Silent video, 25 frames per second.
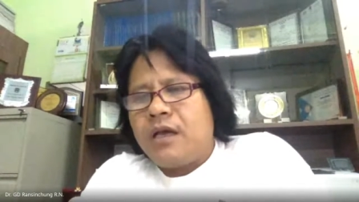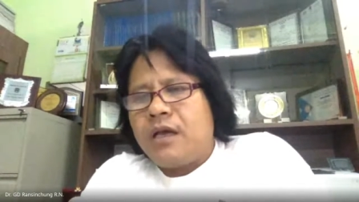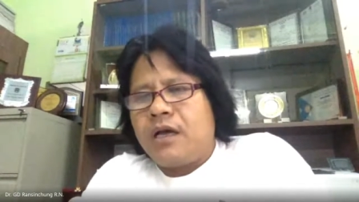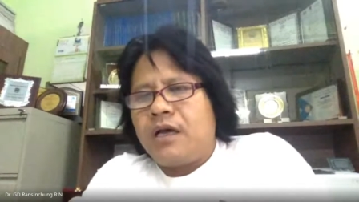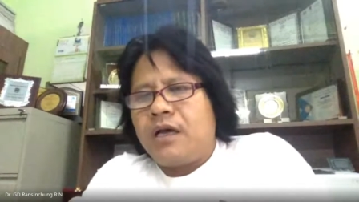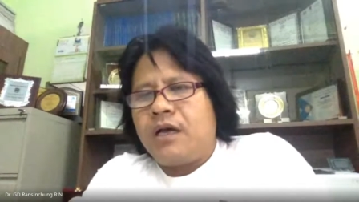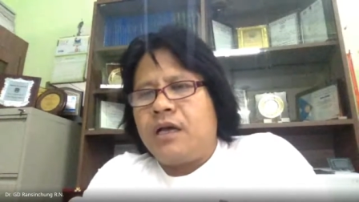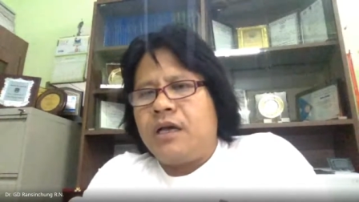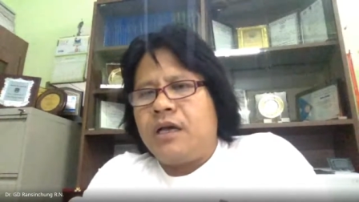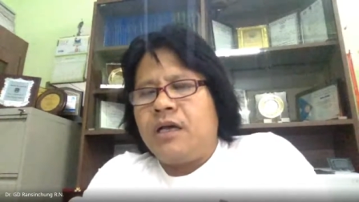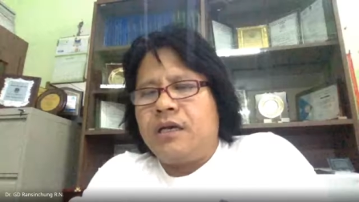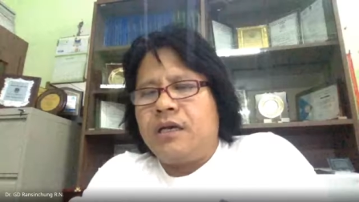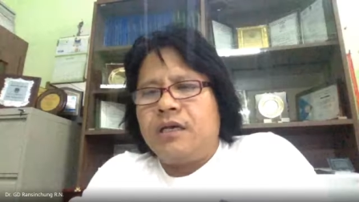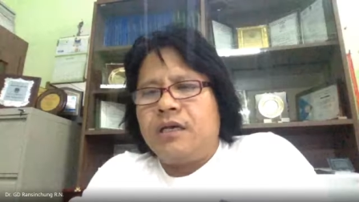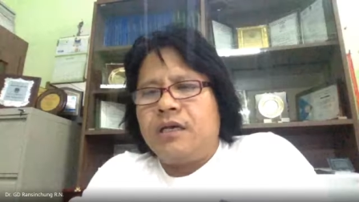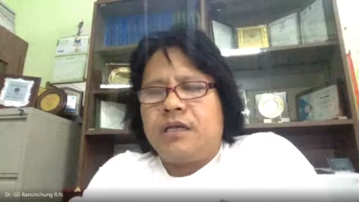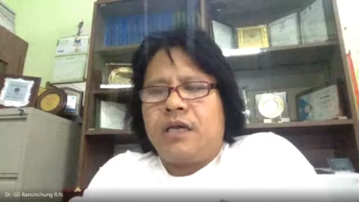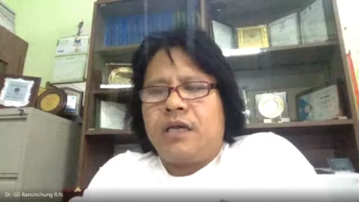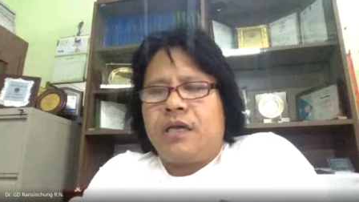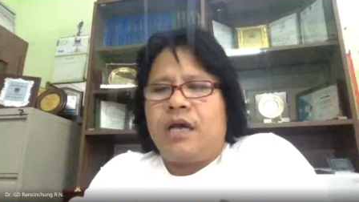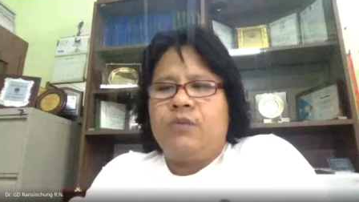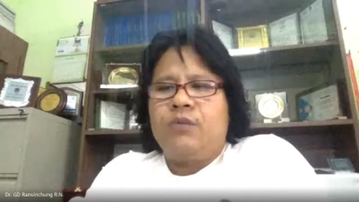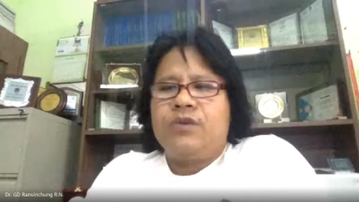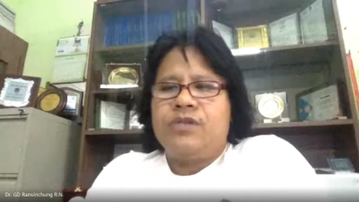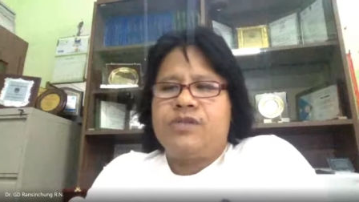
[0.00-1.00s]

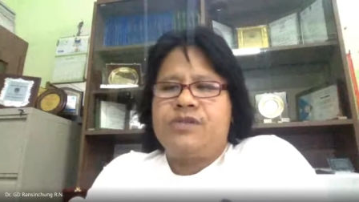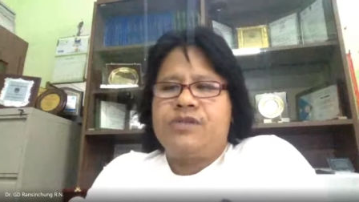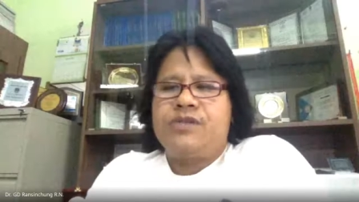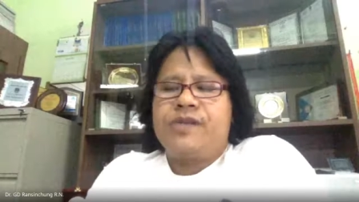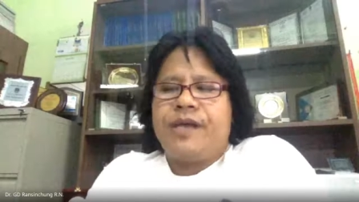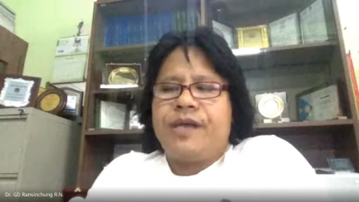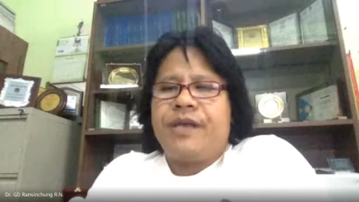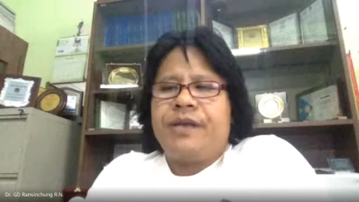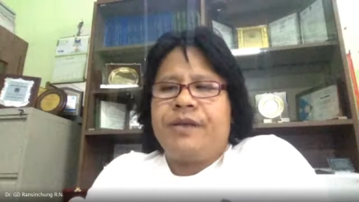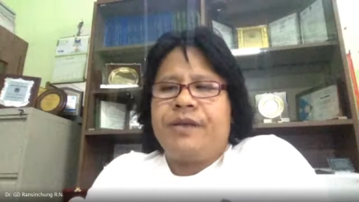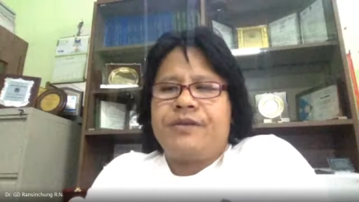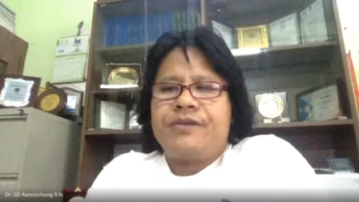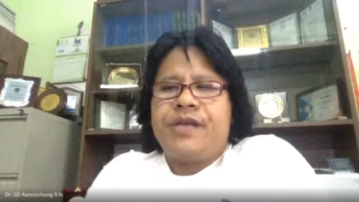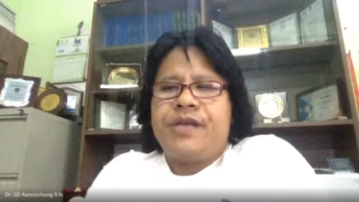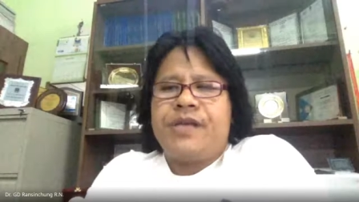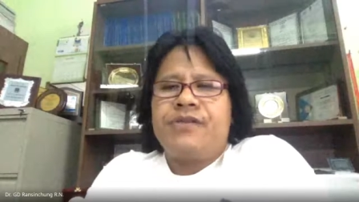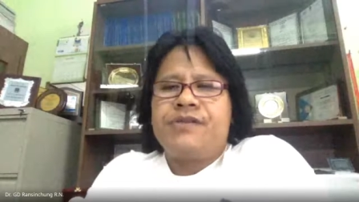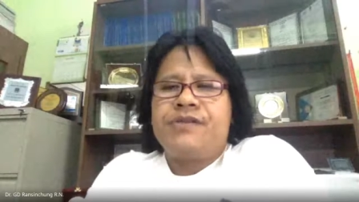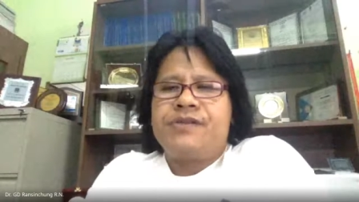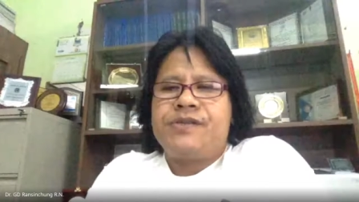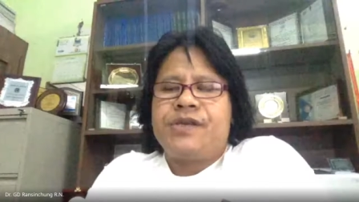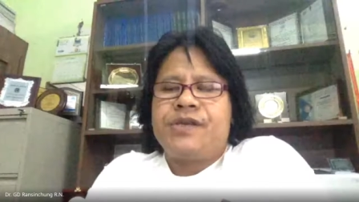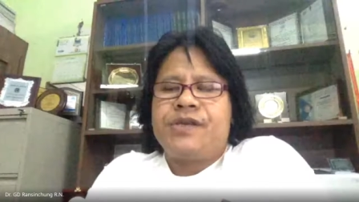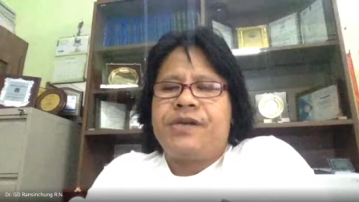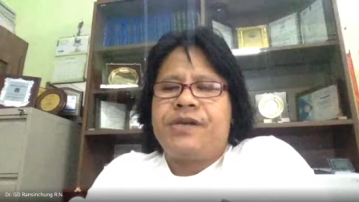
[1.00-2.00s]
I would say
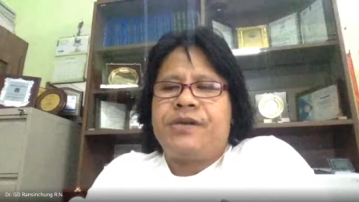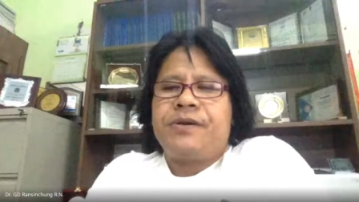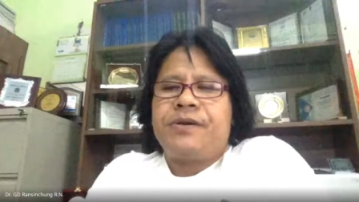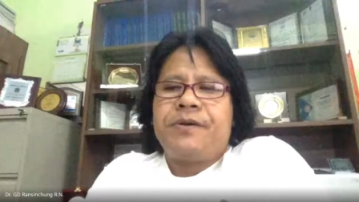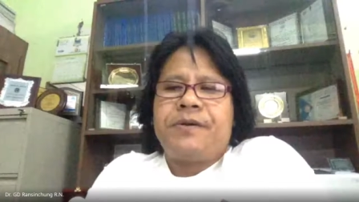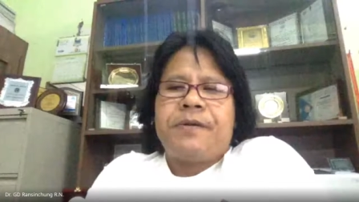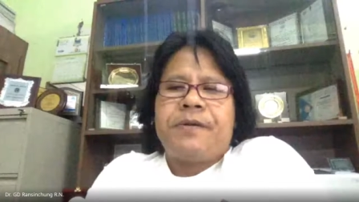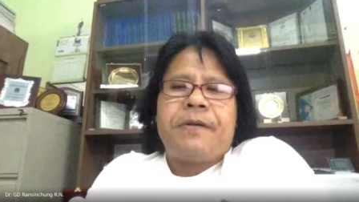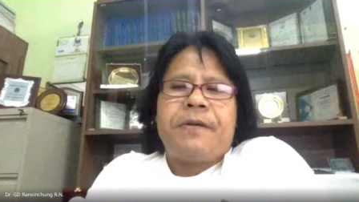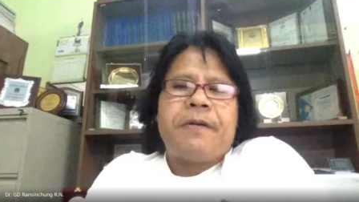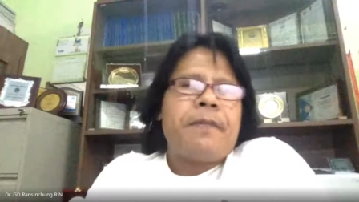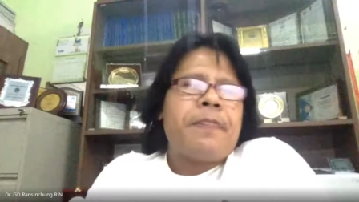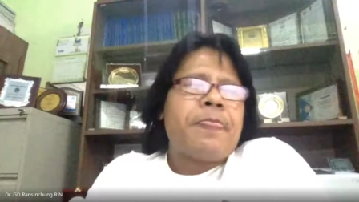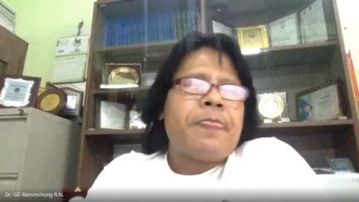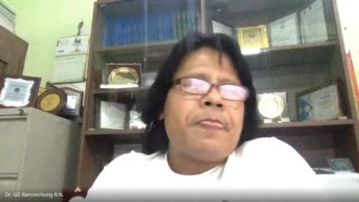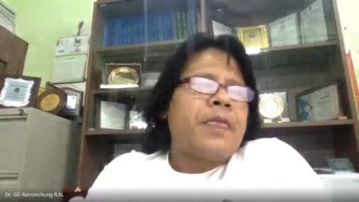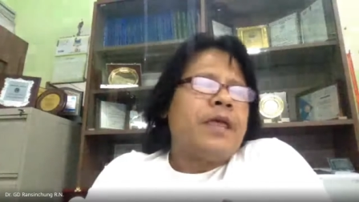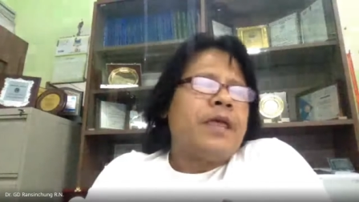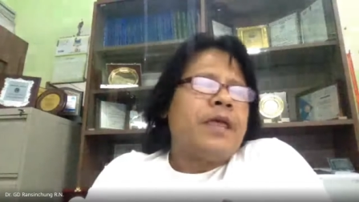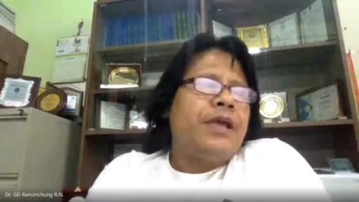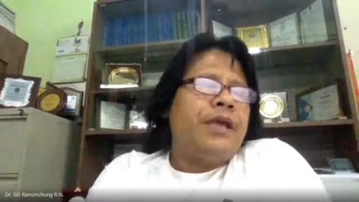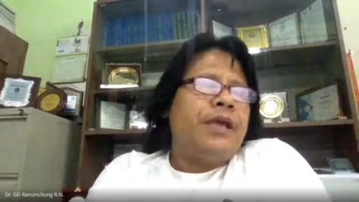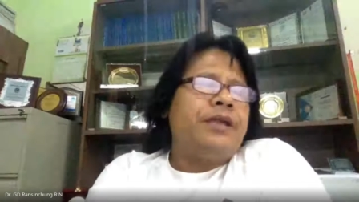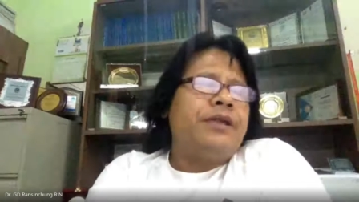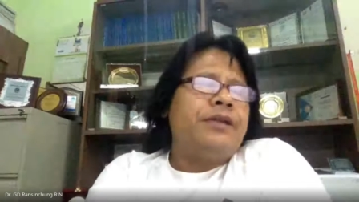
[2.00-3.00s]
since
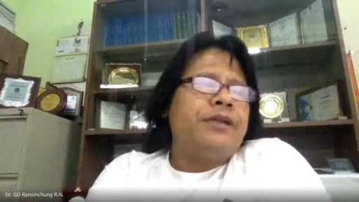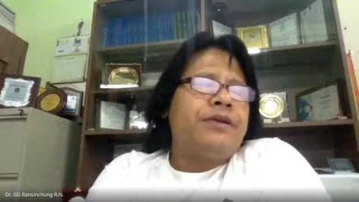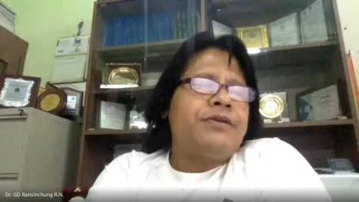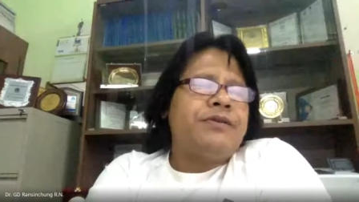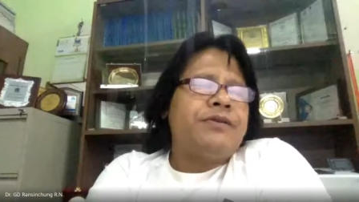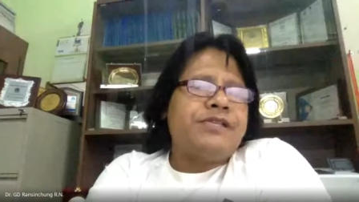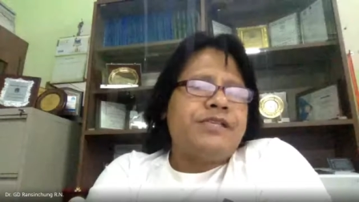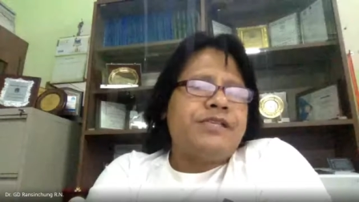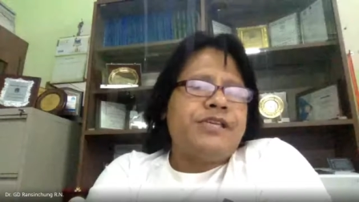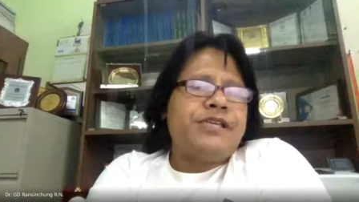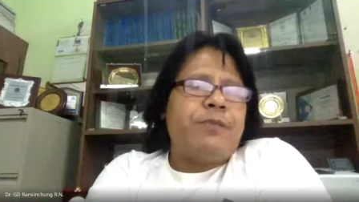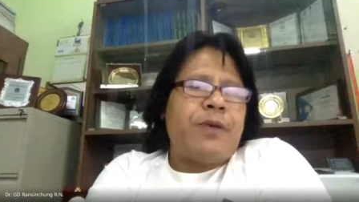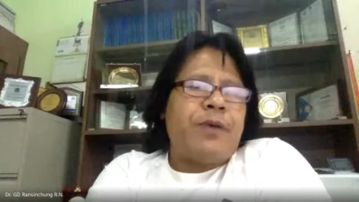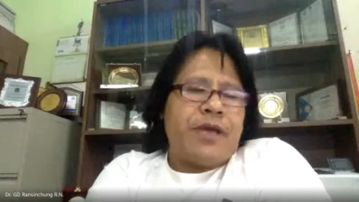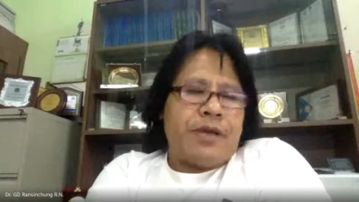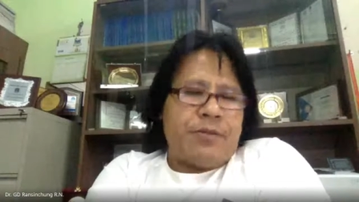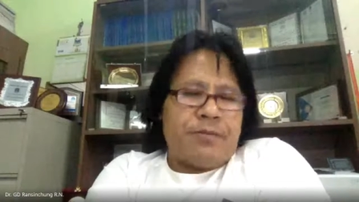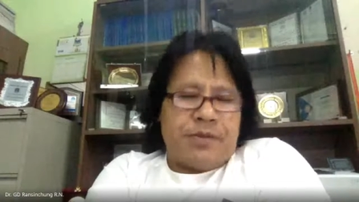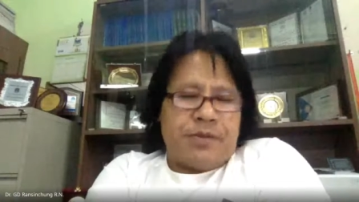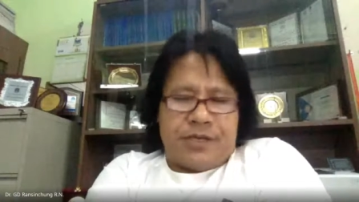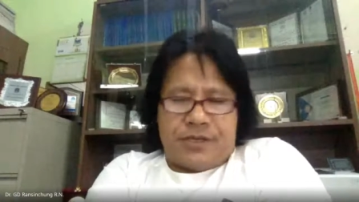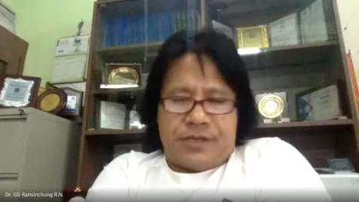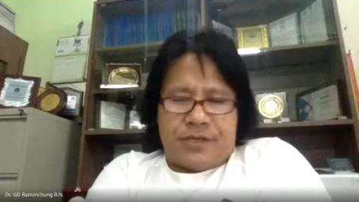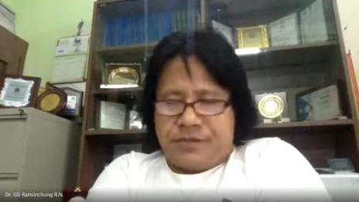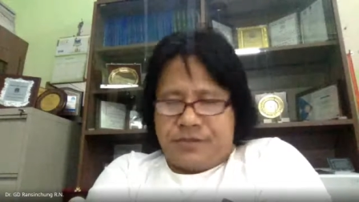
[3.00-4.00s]
in the receipt
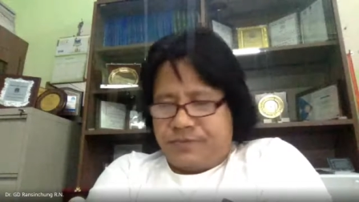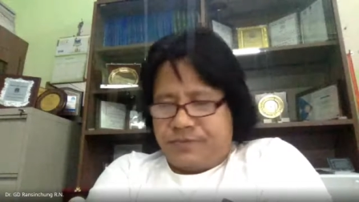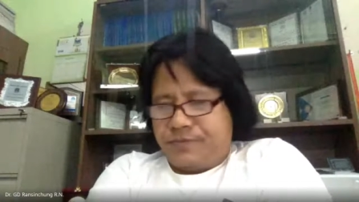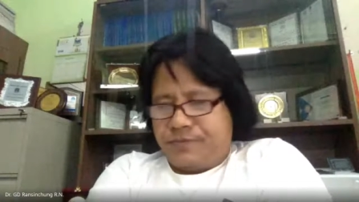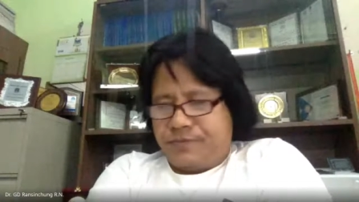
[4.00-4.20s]
payment